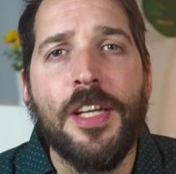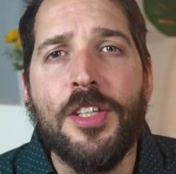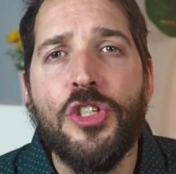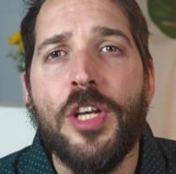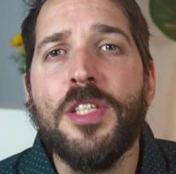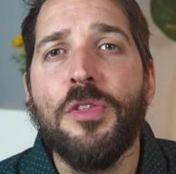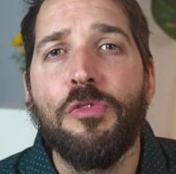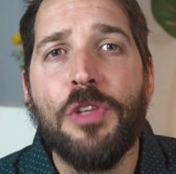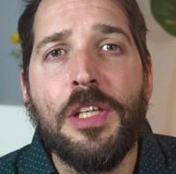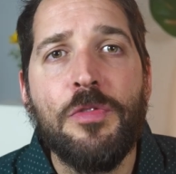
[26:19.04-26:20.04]
It just
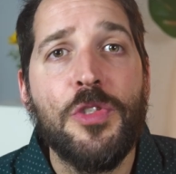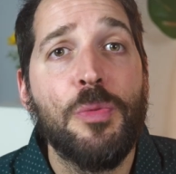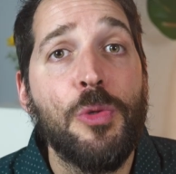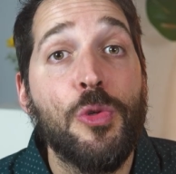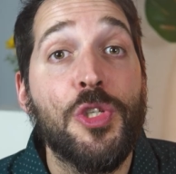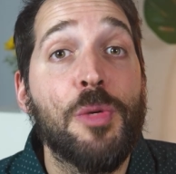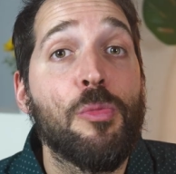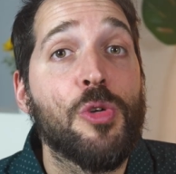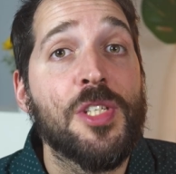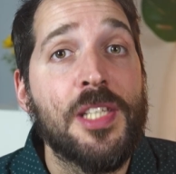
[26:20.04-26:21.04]
weaves music
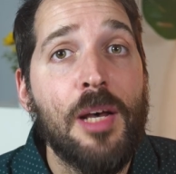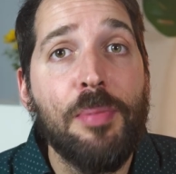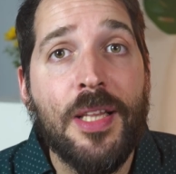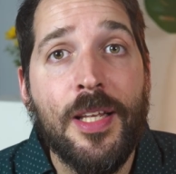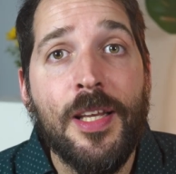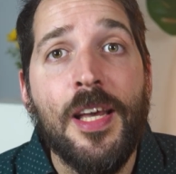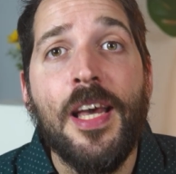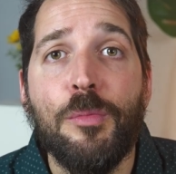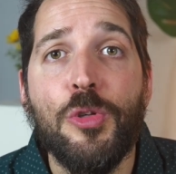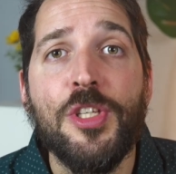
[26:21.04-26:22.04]
more subtly,
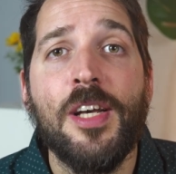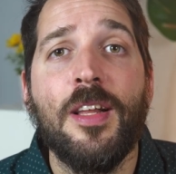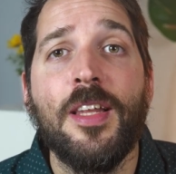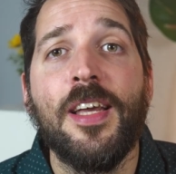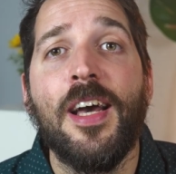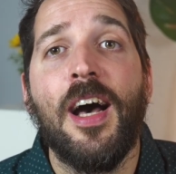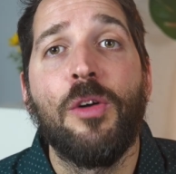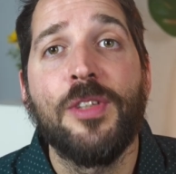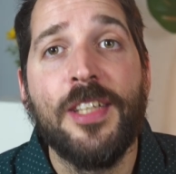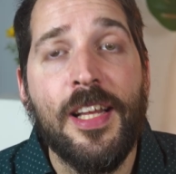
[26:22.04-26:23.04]
musically,
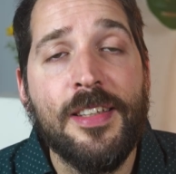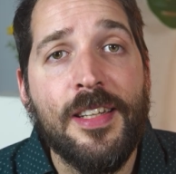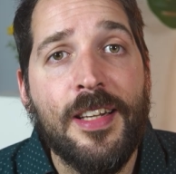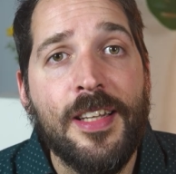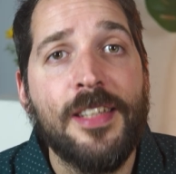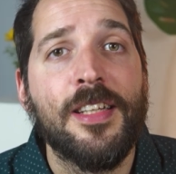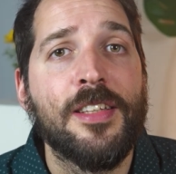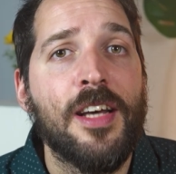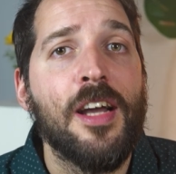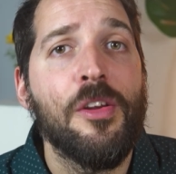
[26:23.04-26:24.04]
authentically,
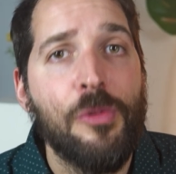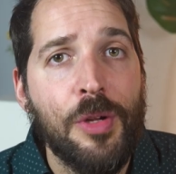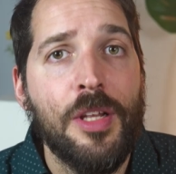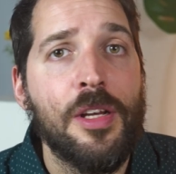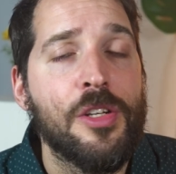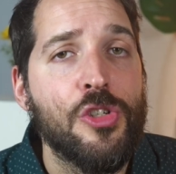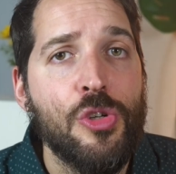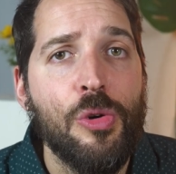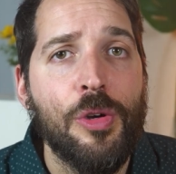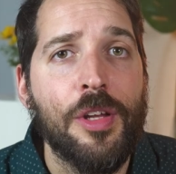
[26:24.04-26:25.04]
that I really
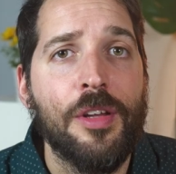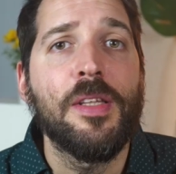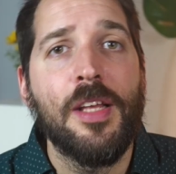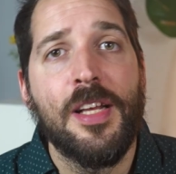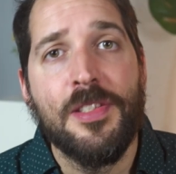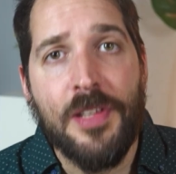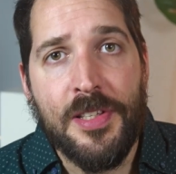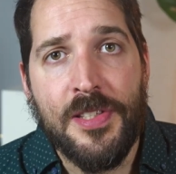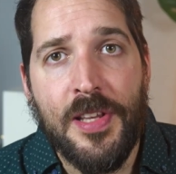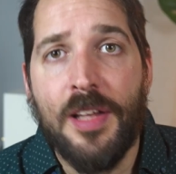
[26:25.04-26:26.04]
enjoy. But as I
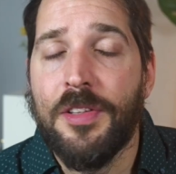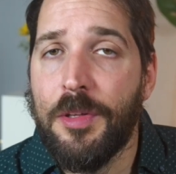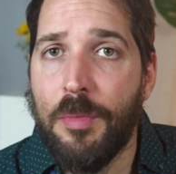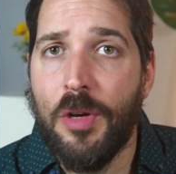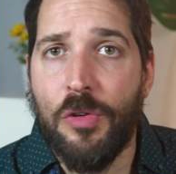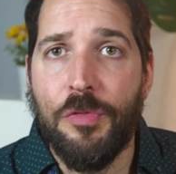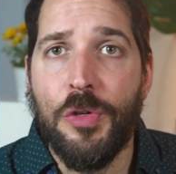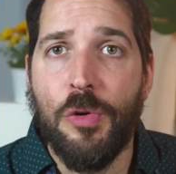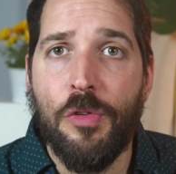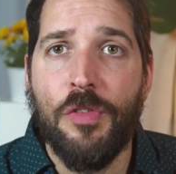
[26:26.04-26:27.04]
said in my
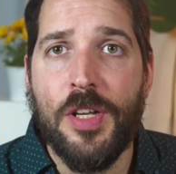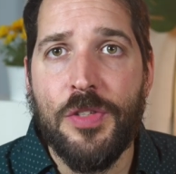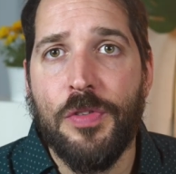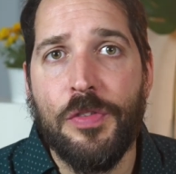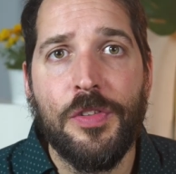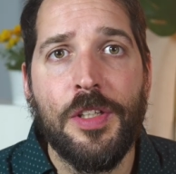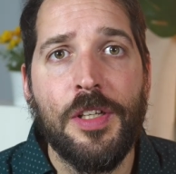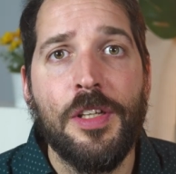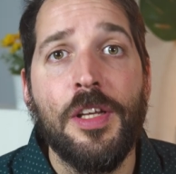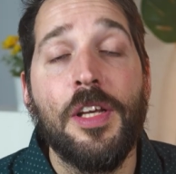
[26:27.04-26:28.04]
review of
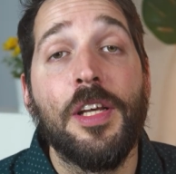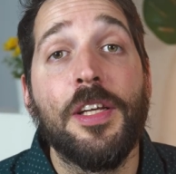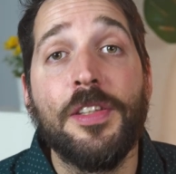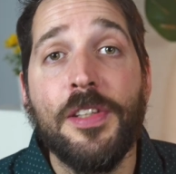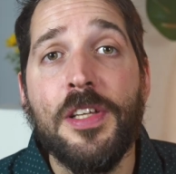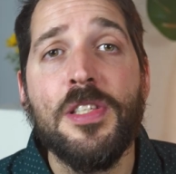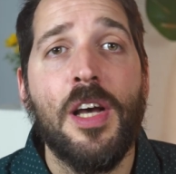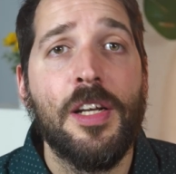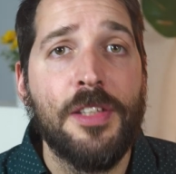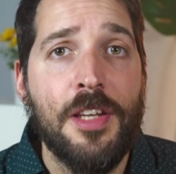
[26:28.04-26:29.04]
S15, it is
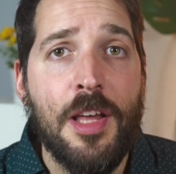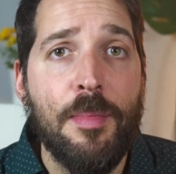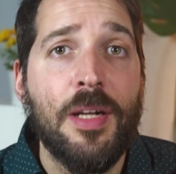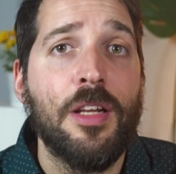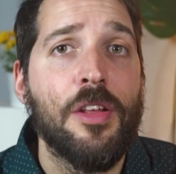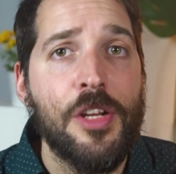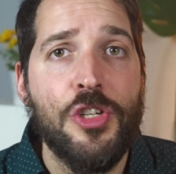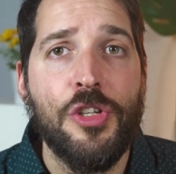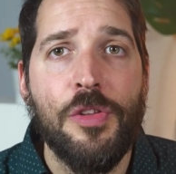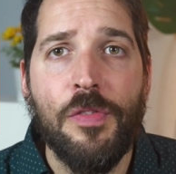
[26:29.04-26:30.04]
a dynamically
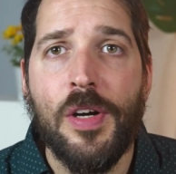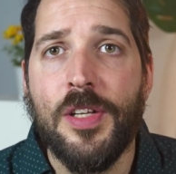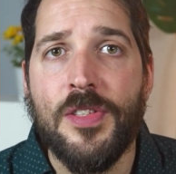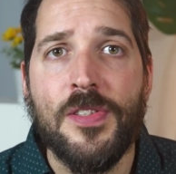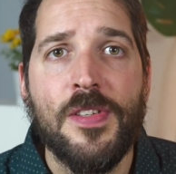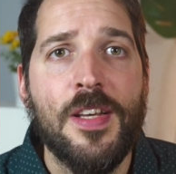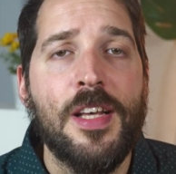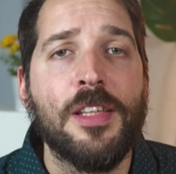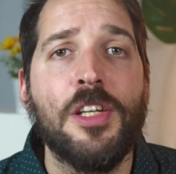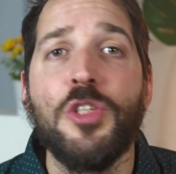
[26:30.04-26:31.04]
richer device.
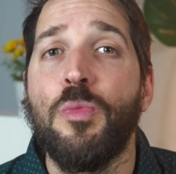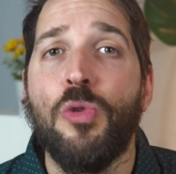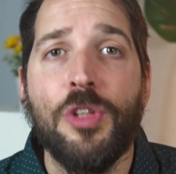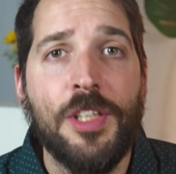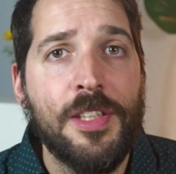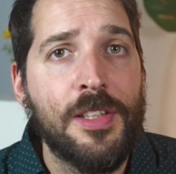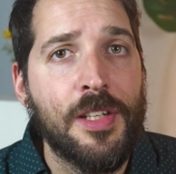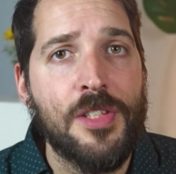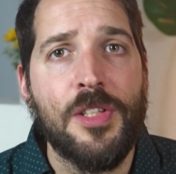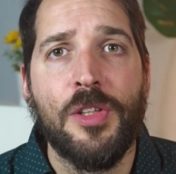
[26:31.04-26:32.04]
There is more
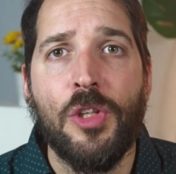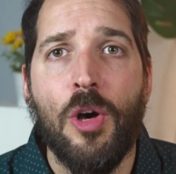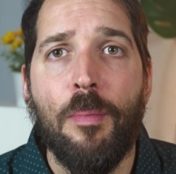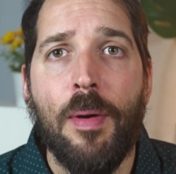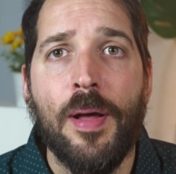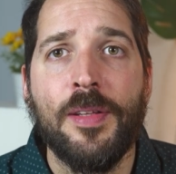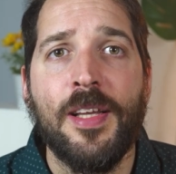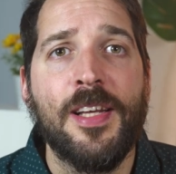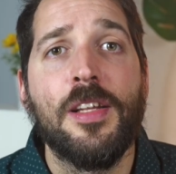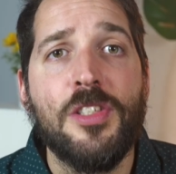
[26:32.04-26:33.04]
details in top end,
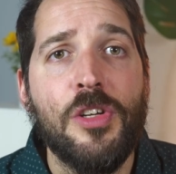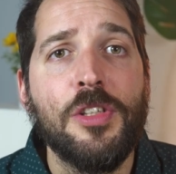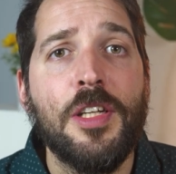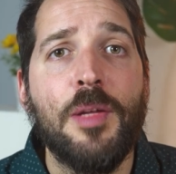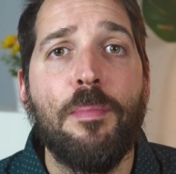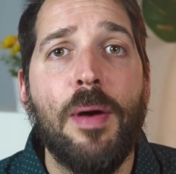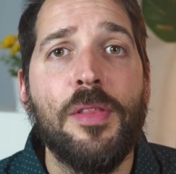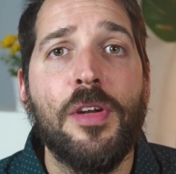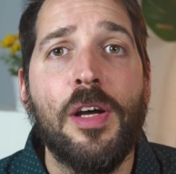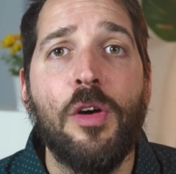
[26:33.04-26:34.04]
and certainly
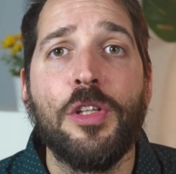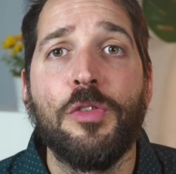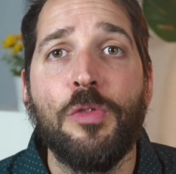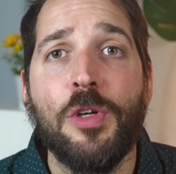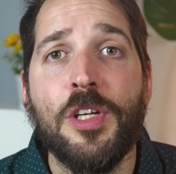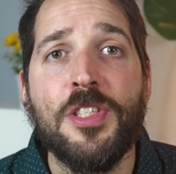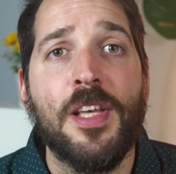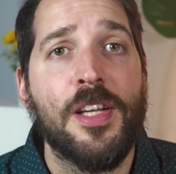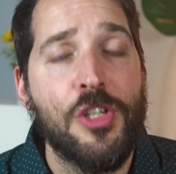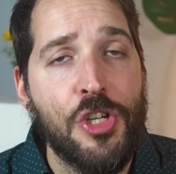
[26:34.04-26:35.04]
better how it works
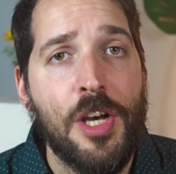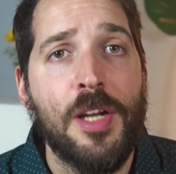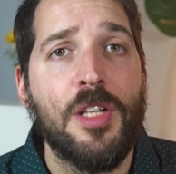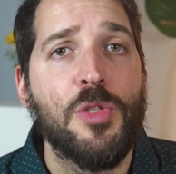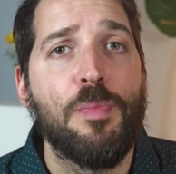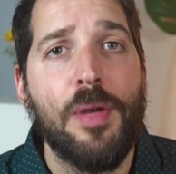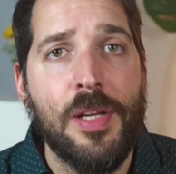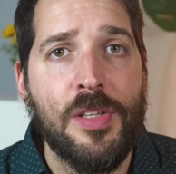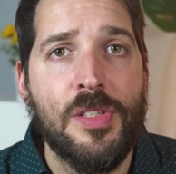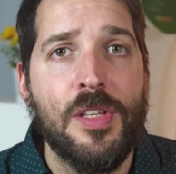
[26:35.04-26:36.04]
and channels
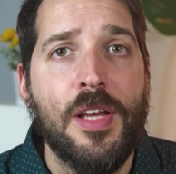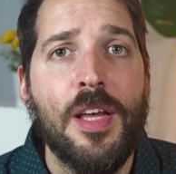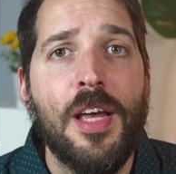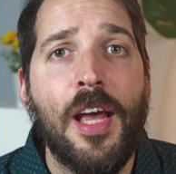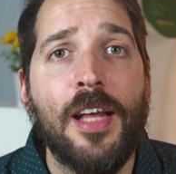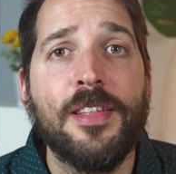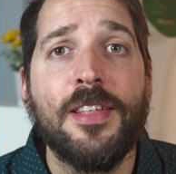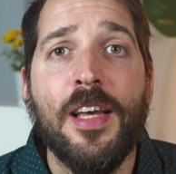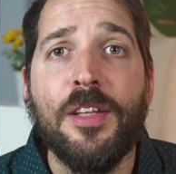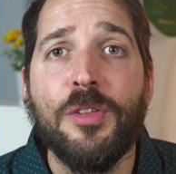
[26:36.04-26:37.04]
bass. And
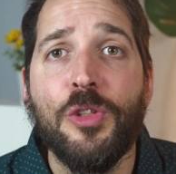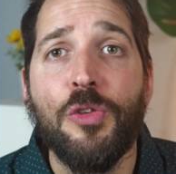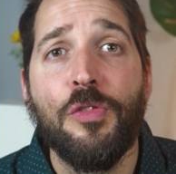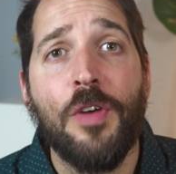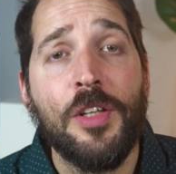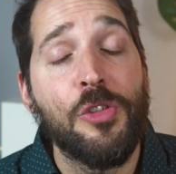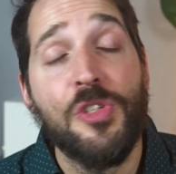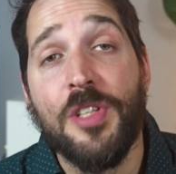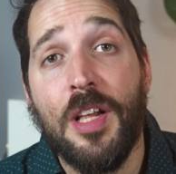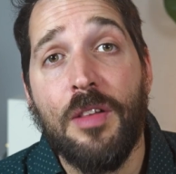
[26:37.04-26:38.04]
then you find
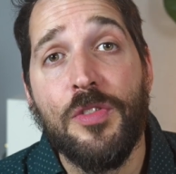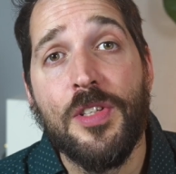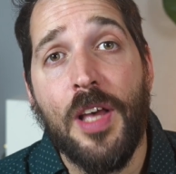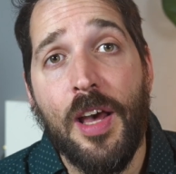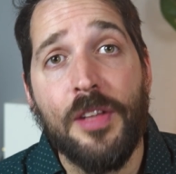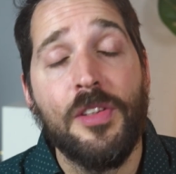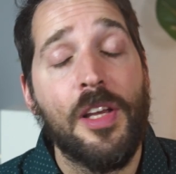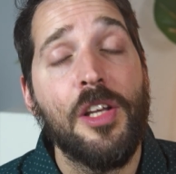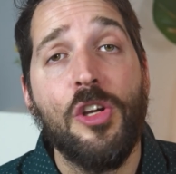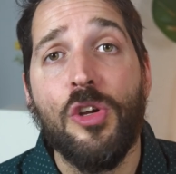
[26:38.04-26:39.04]
yourselves at
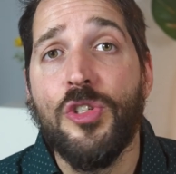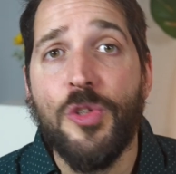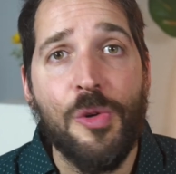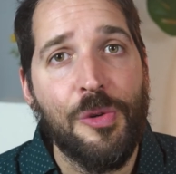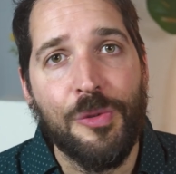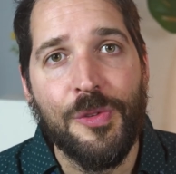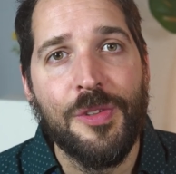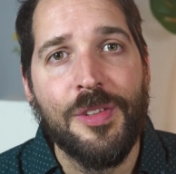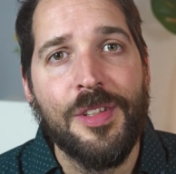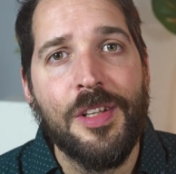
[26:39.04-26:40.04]
a crossroad.